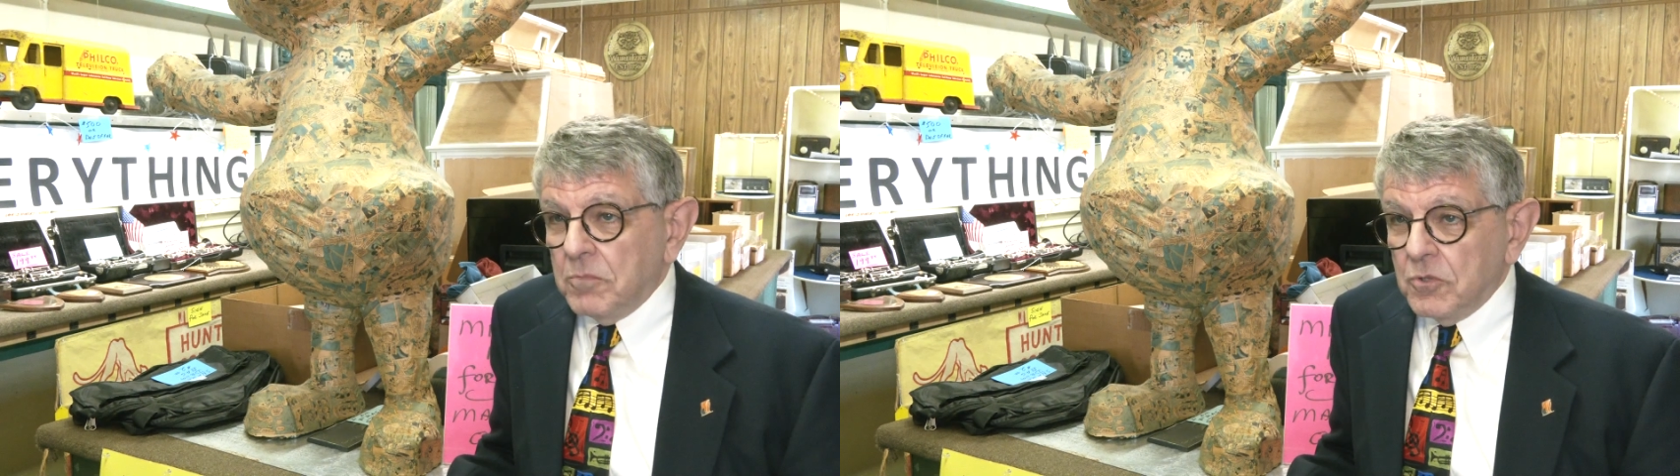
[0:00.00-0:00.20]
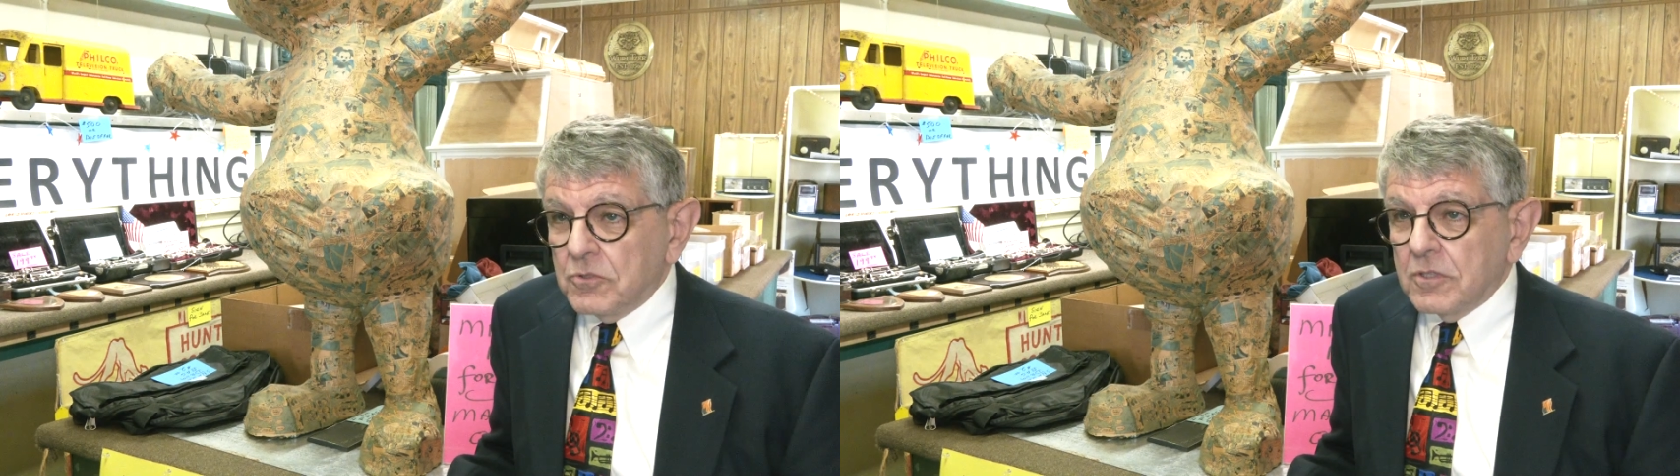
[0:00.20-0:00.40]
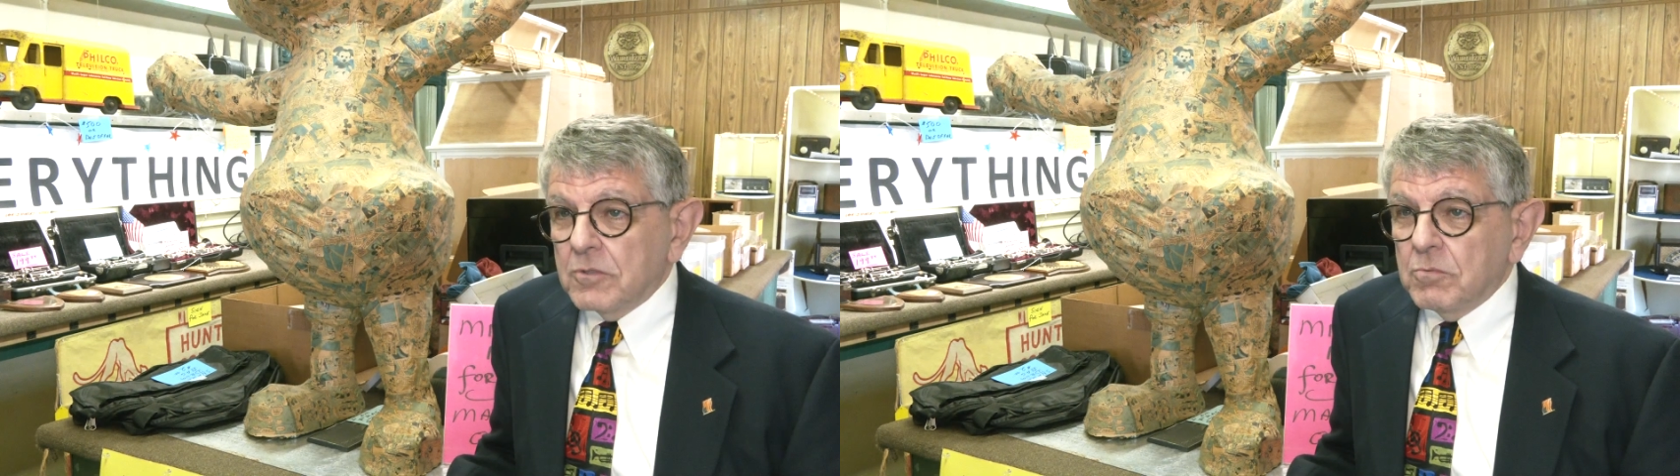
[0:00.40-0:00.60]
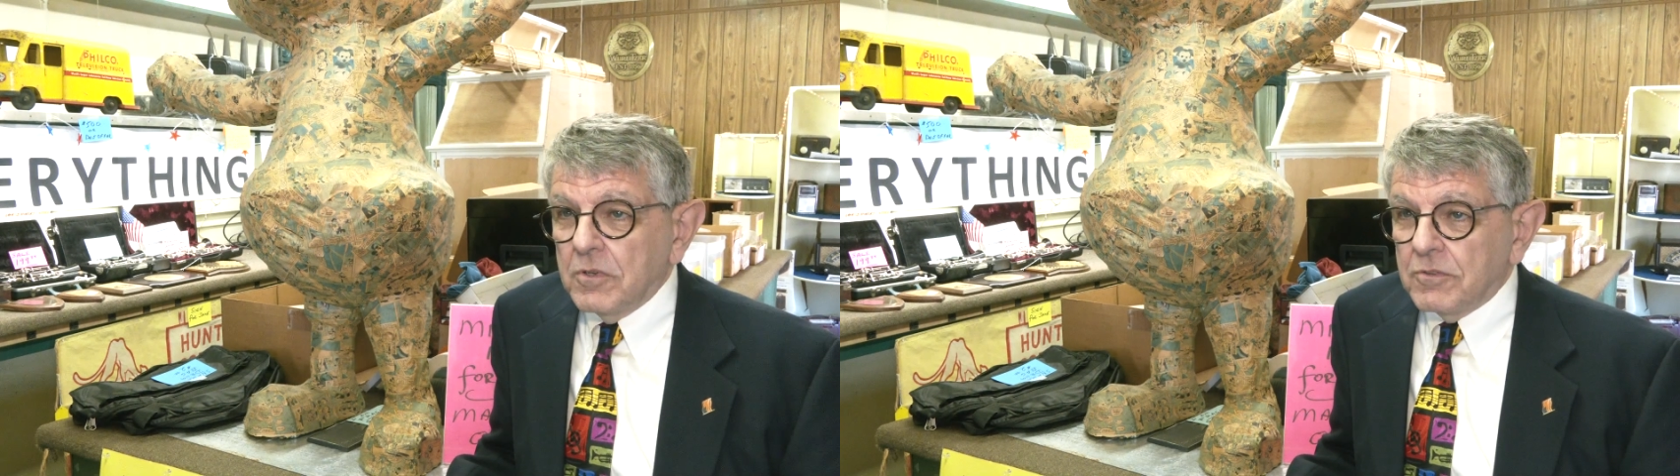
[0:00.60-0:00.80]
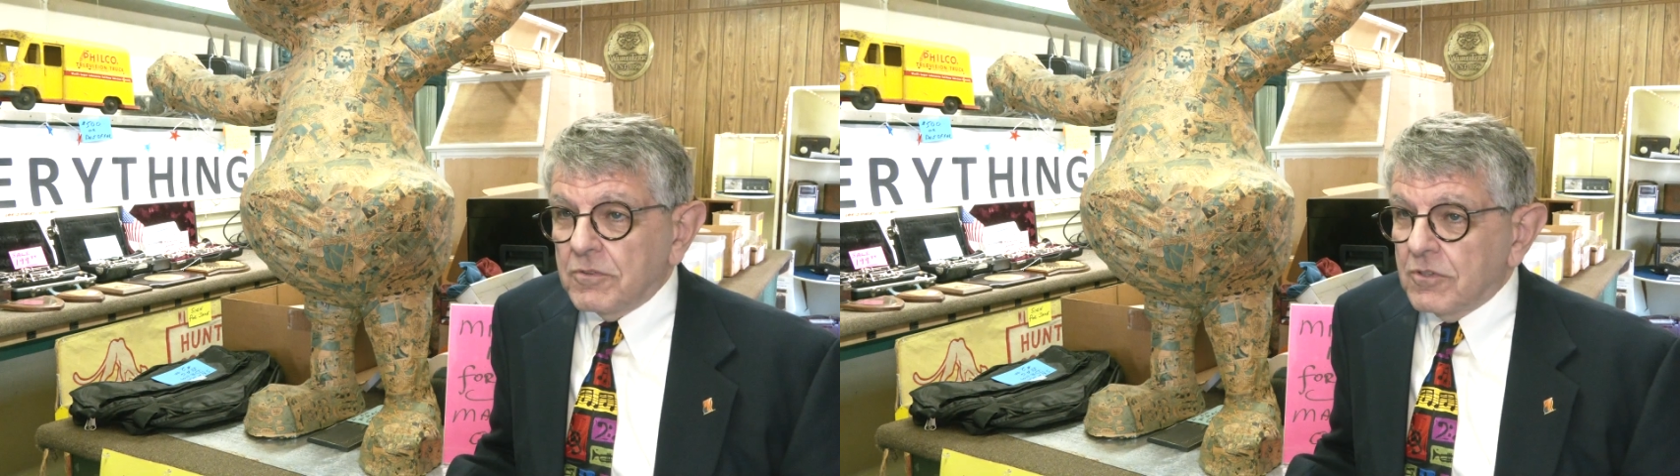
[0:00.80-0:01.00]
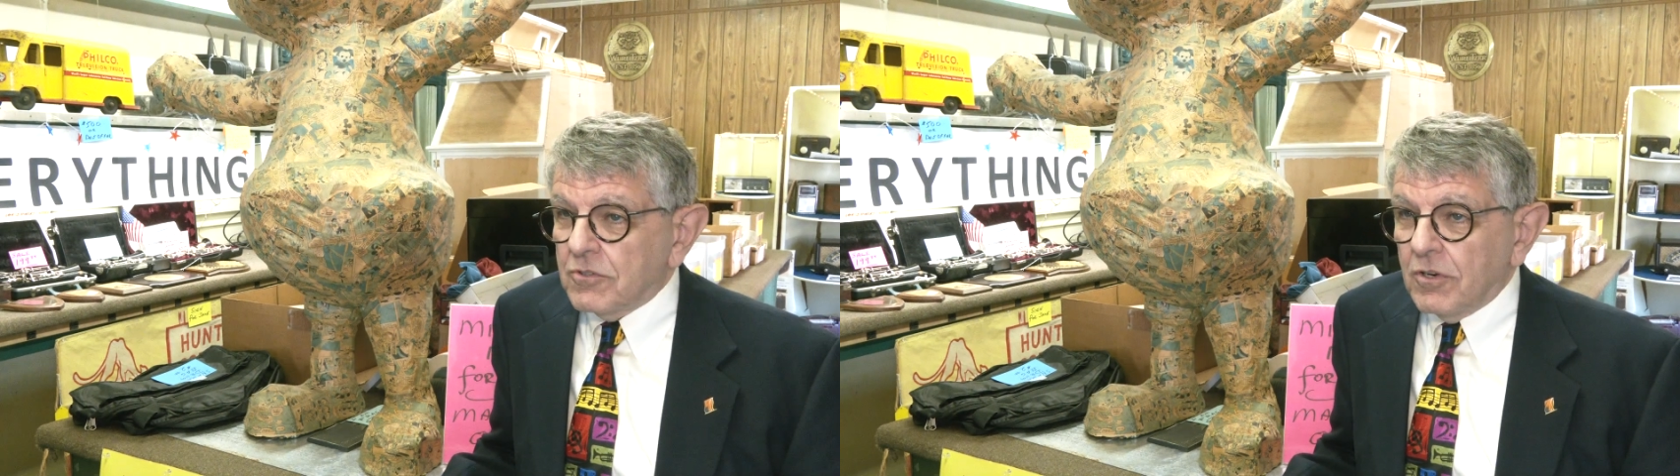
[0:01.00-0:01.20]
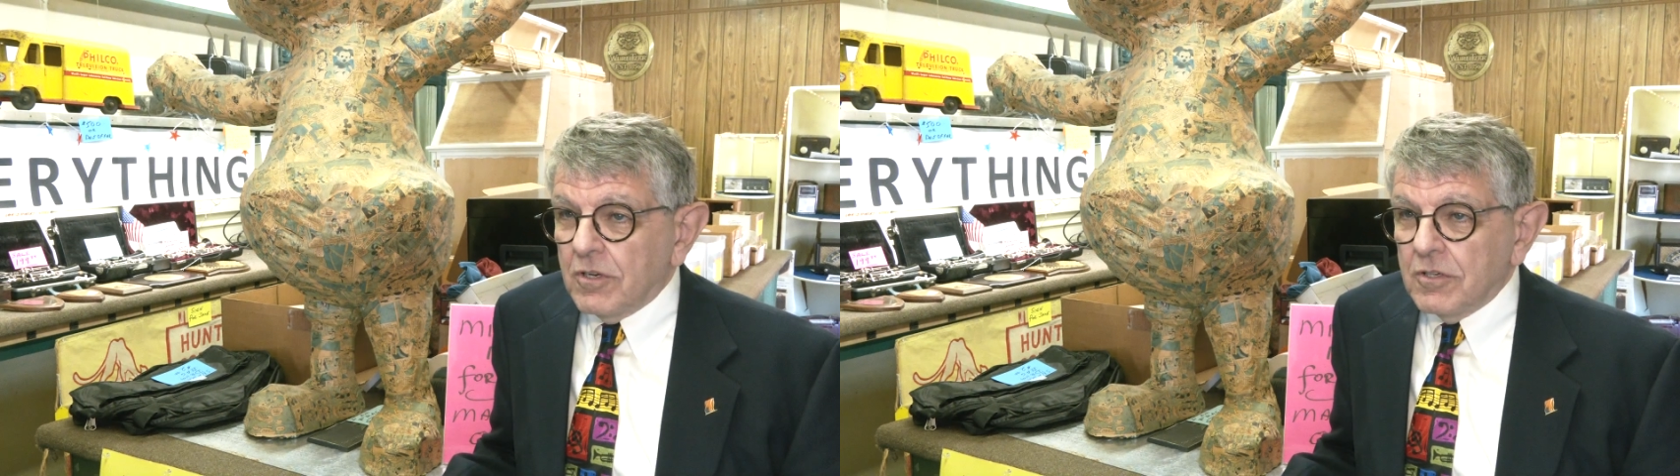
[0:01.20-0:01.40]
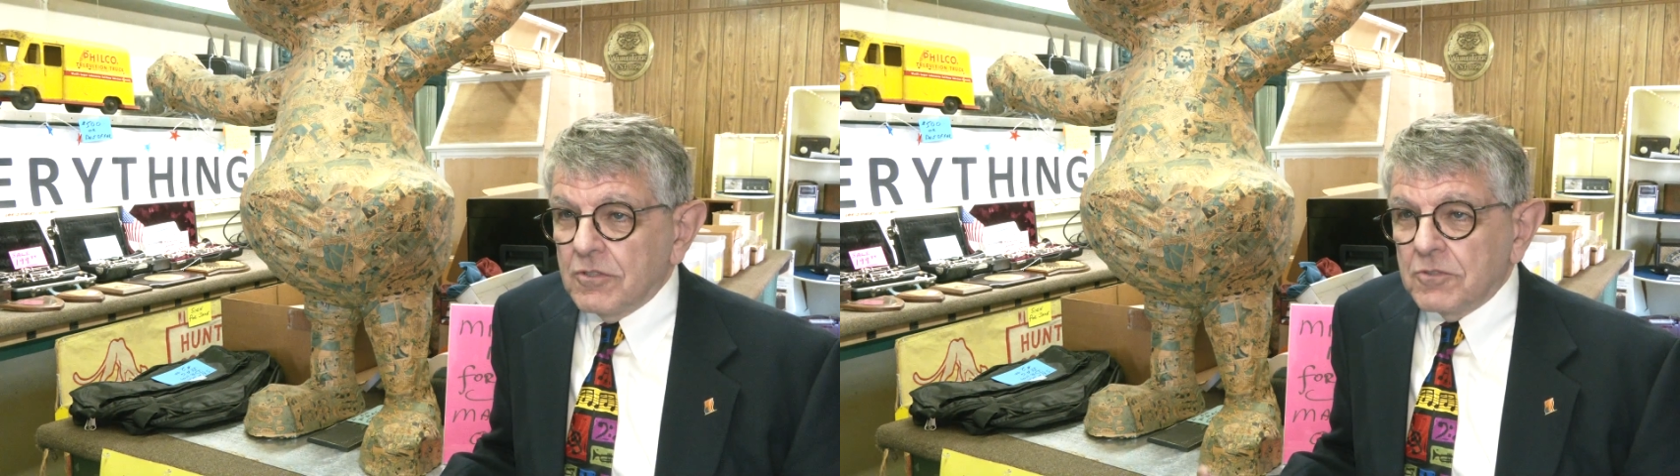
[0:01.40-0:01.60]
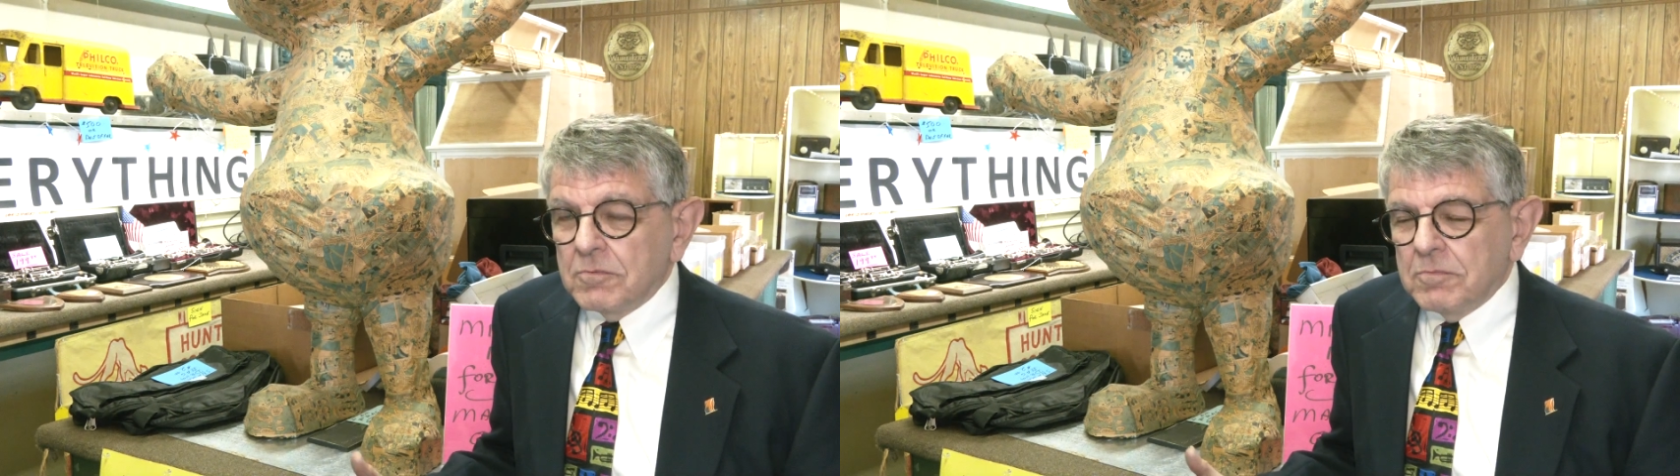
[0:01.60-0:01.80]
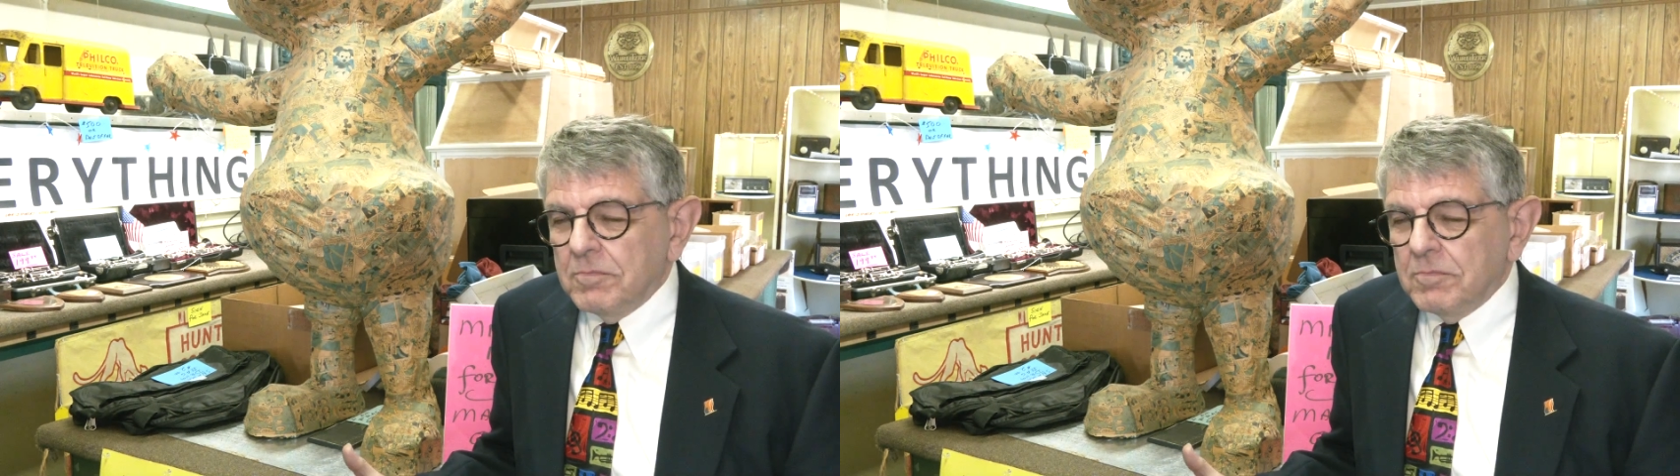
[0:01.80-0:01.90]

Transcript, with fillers: music with guitars,